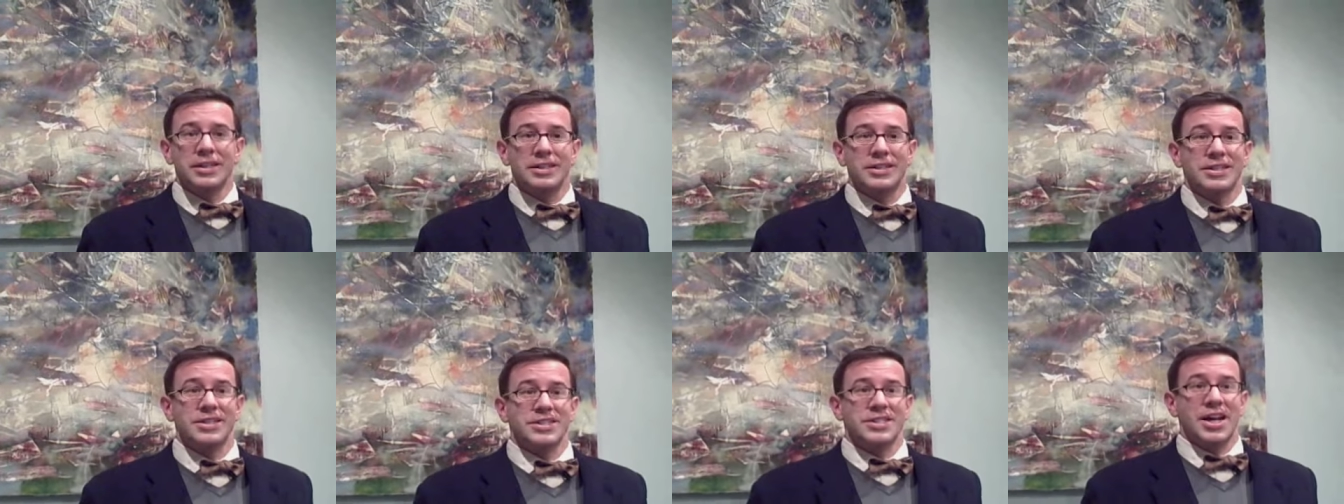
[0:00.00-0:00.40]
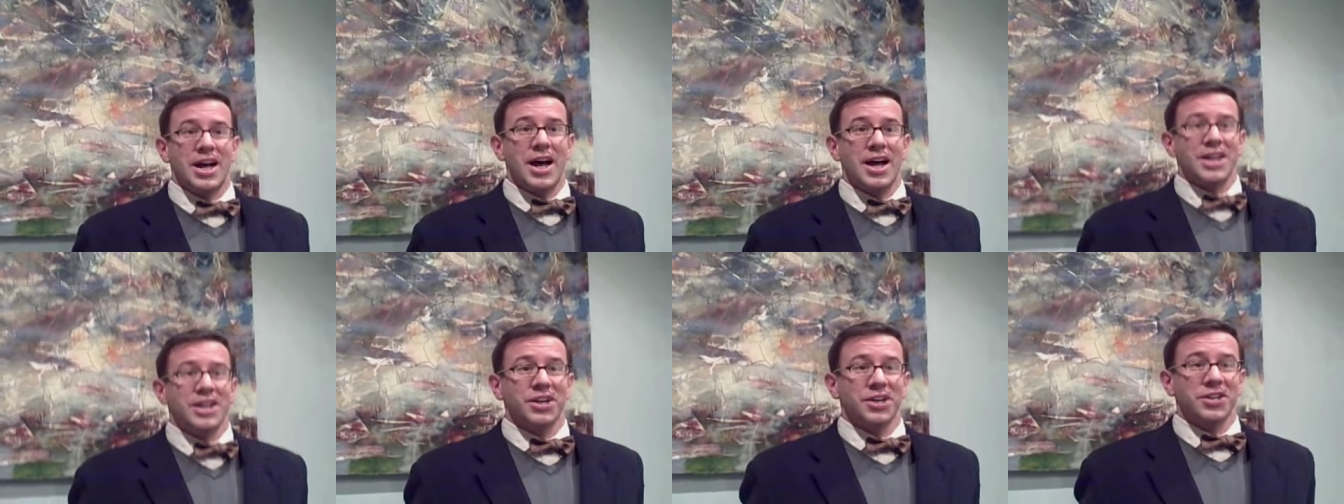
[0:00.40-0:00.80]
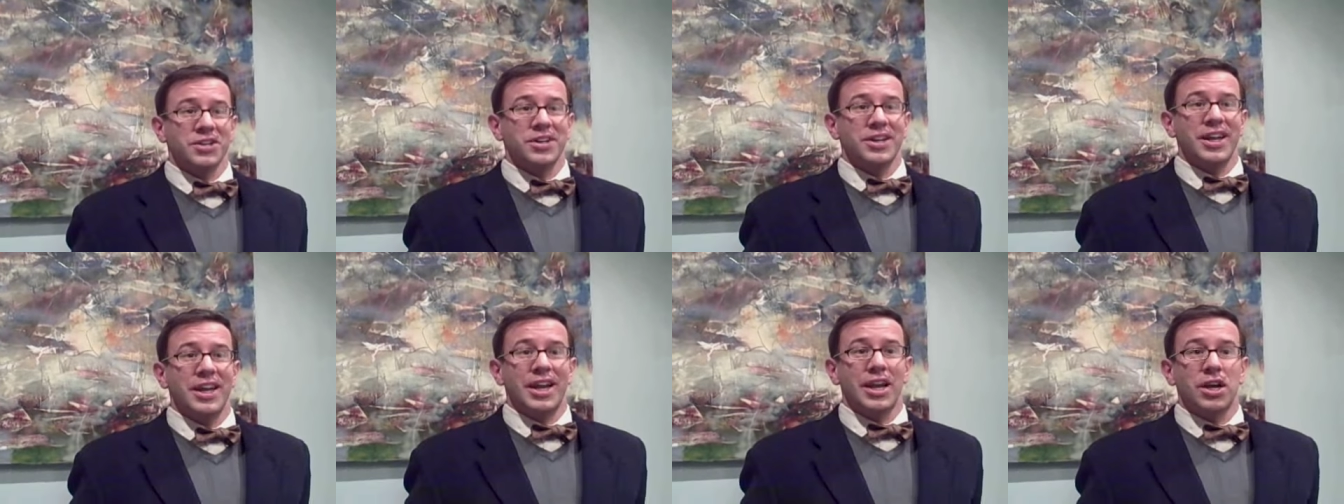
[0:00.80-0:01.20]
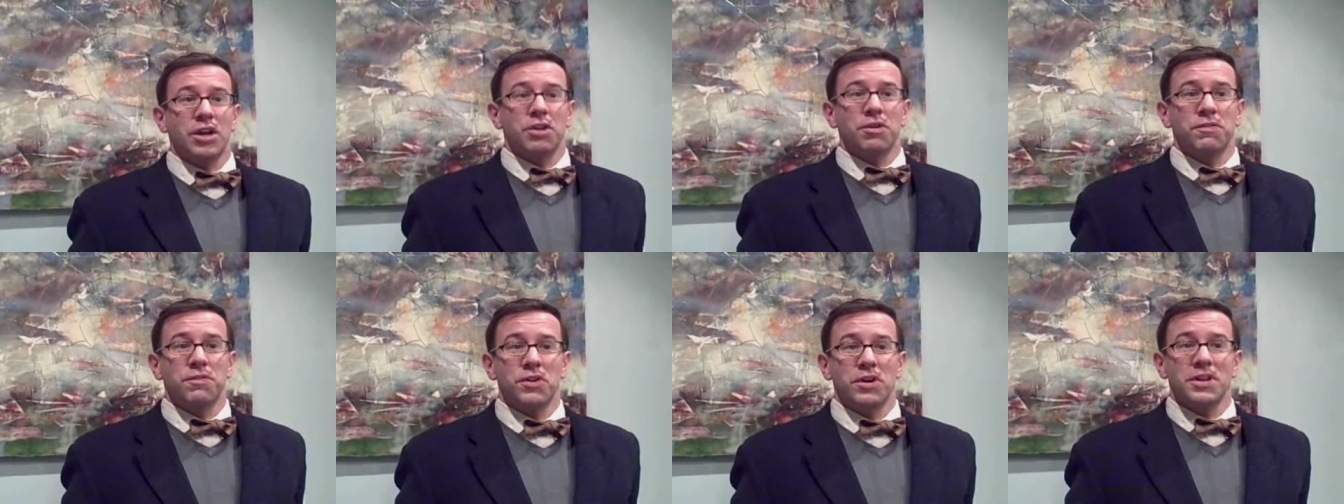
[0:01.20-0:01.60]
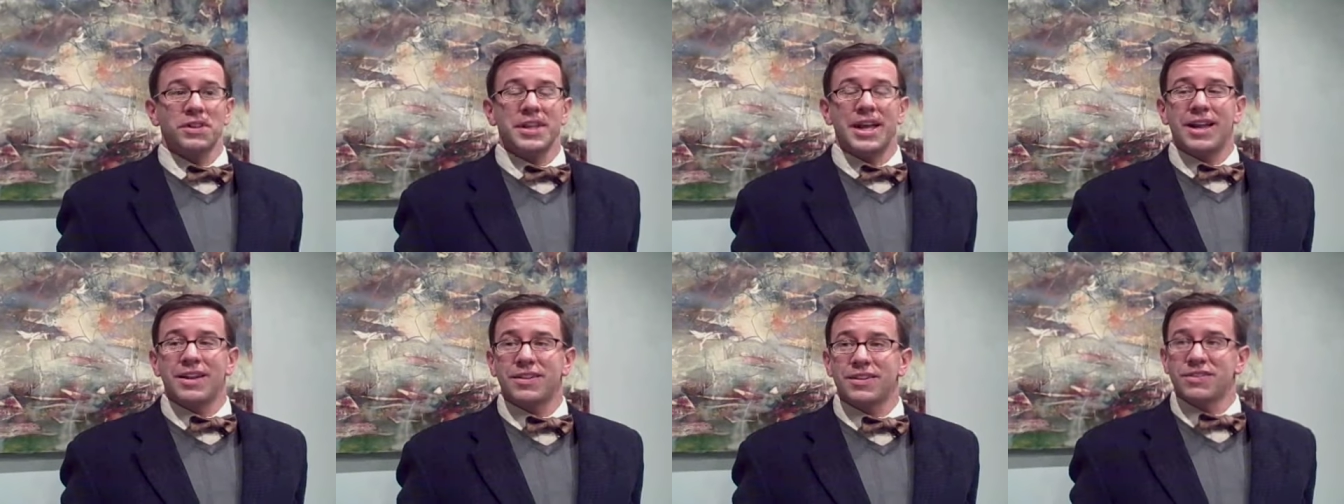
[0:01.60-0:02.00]
desire and convert
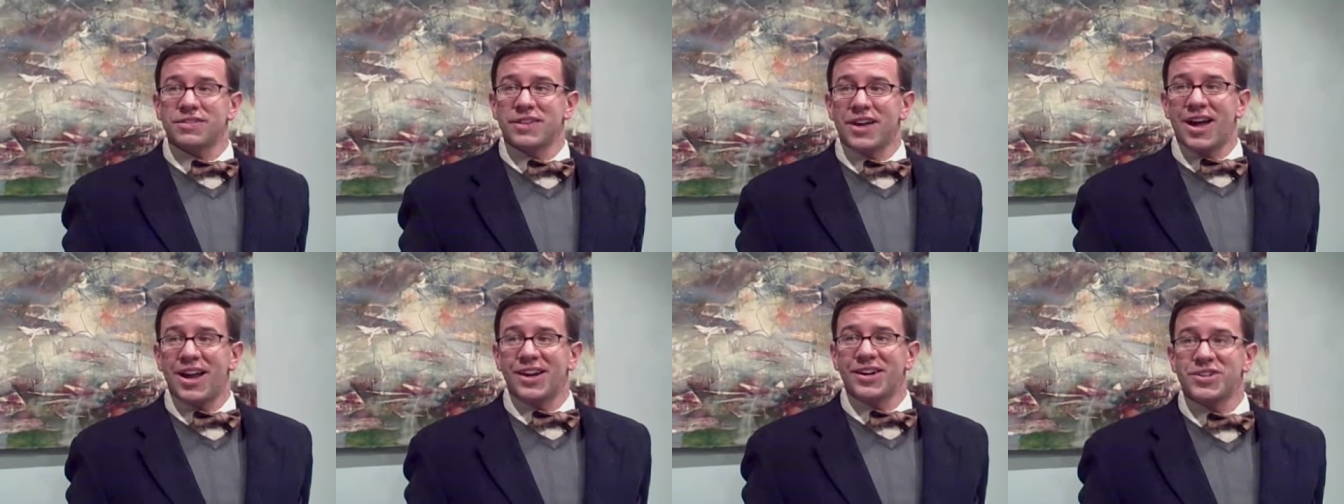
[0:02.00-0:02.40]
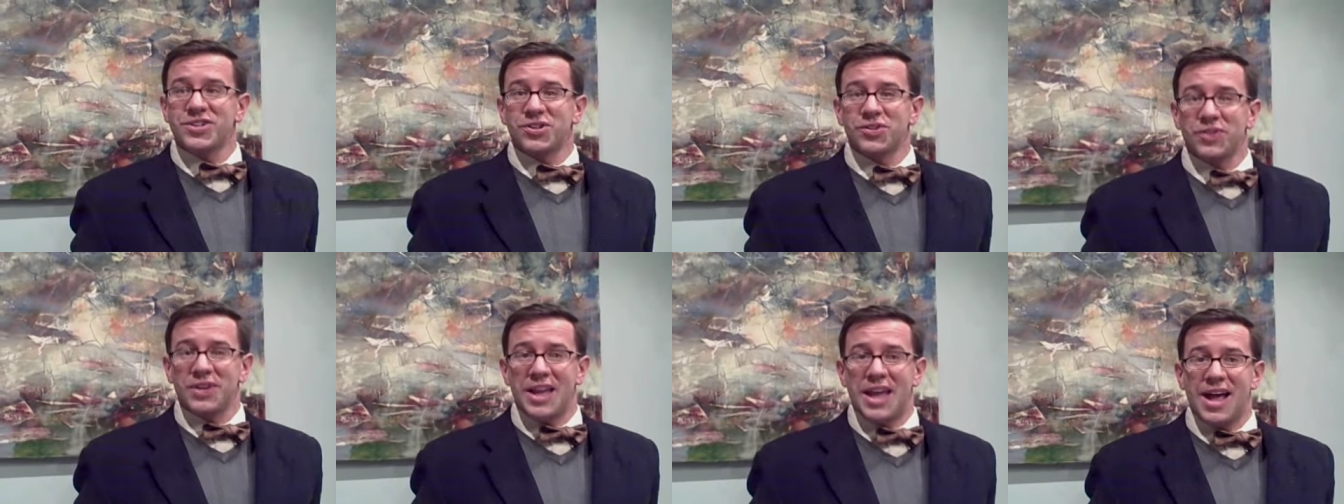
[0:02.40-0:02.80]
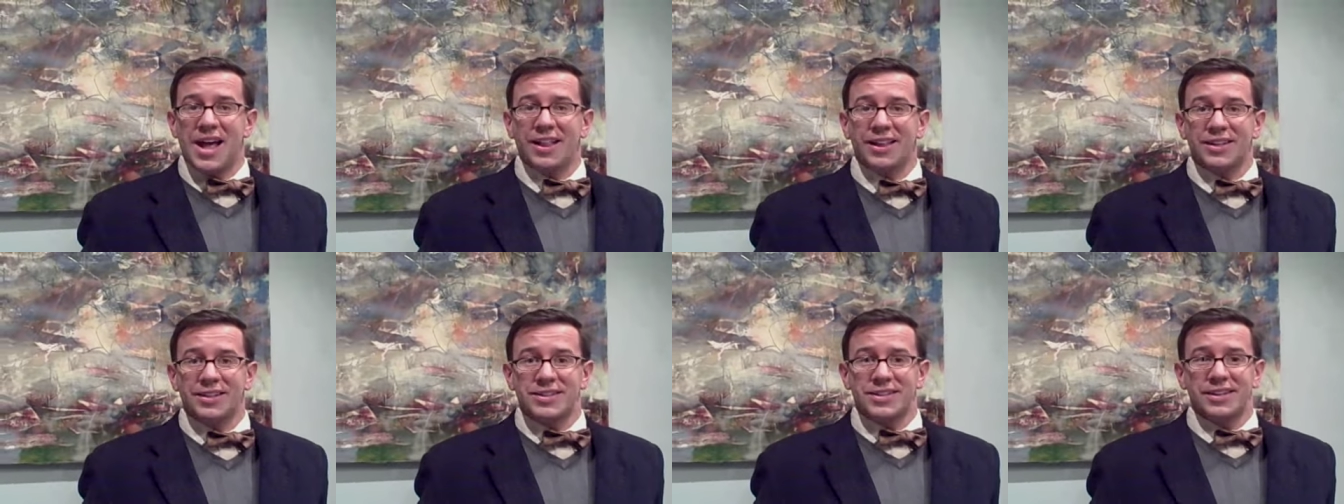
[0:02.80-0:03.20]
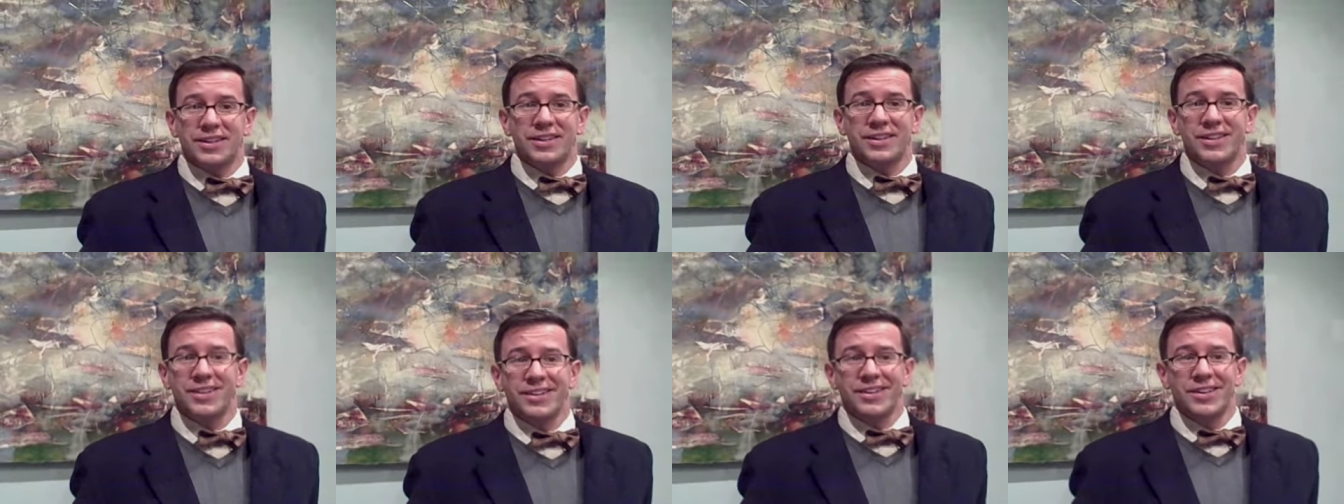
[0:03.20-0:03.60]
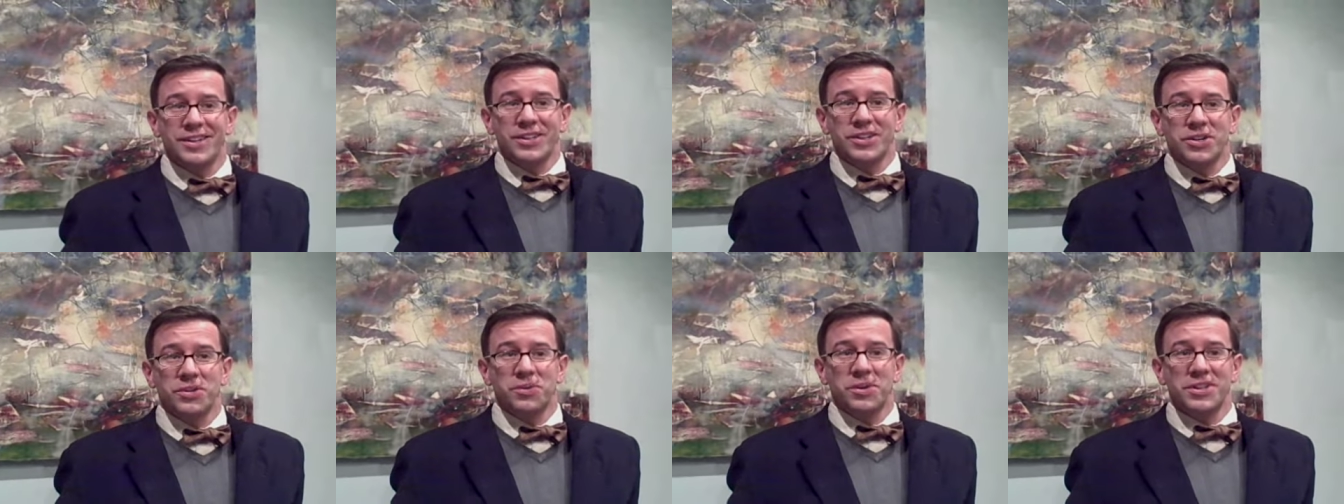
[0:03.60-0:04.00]
that desire to reality,
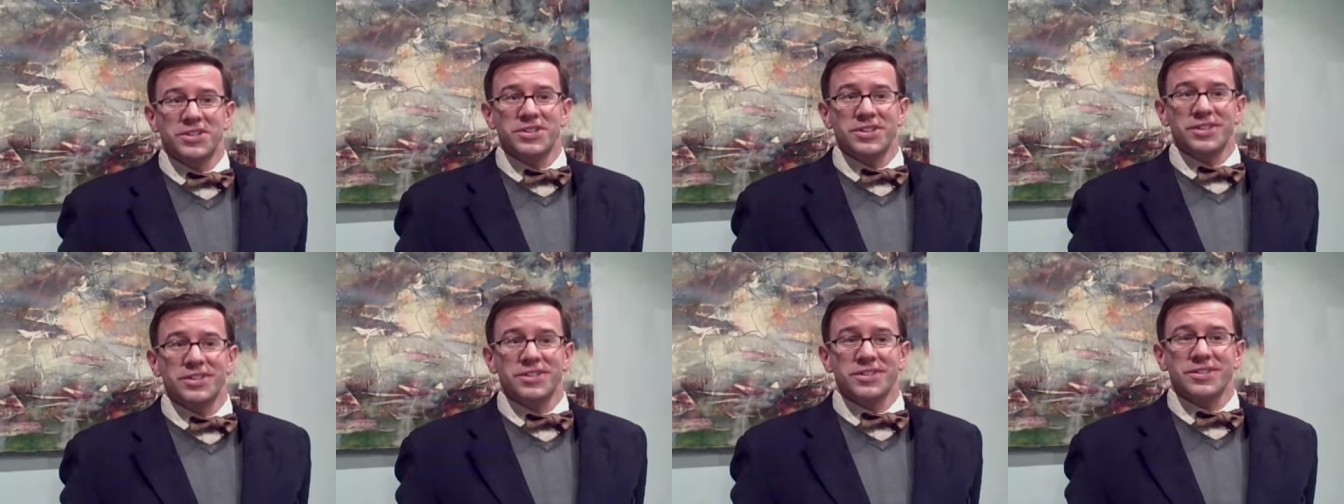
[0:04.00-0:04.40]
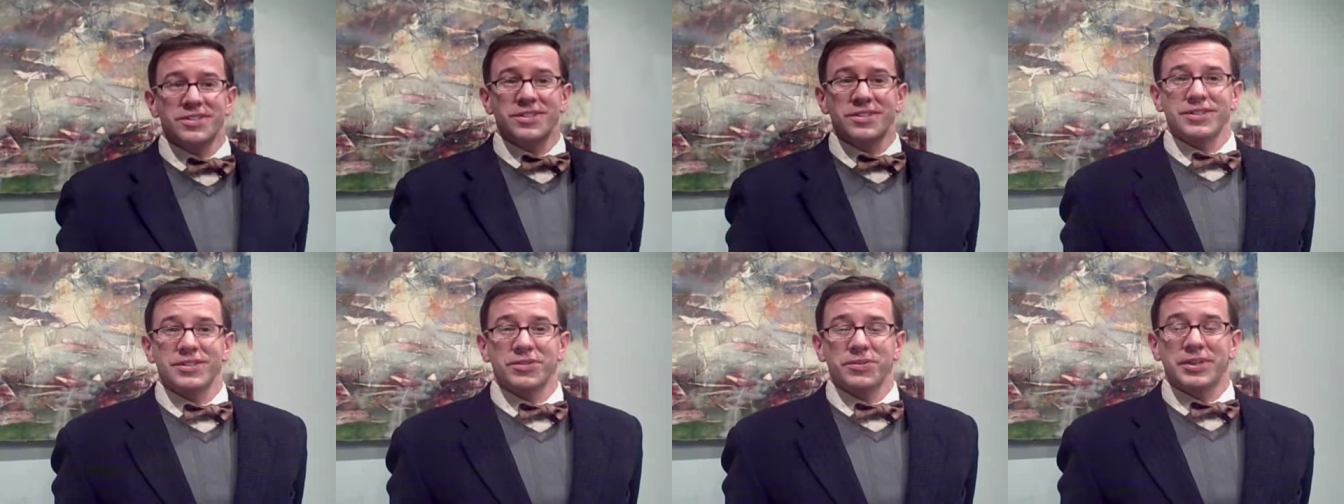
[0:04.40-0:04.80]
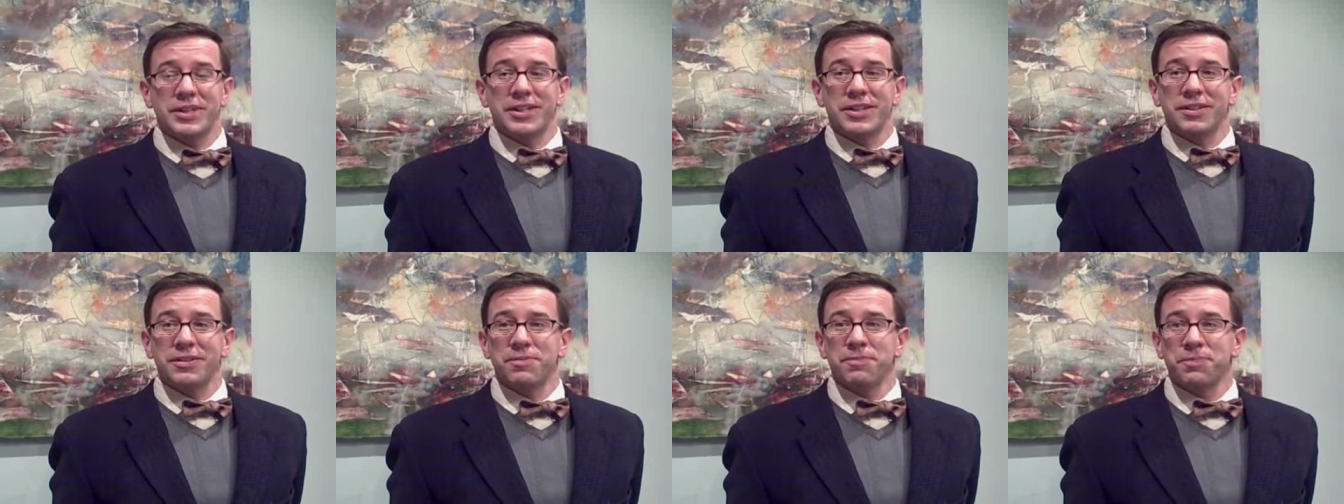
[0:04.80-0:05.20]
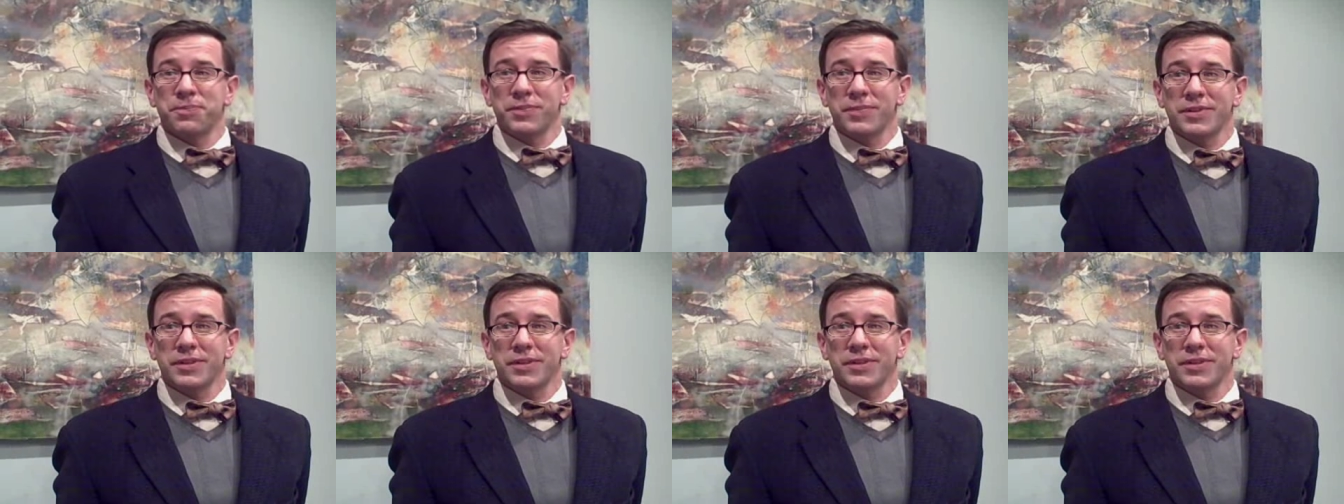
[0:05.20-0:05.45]
which is, well,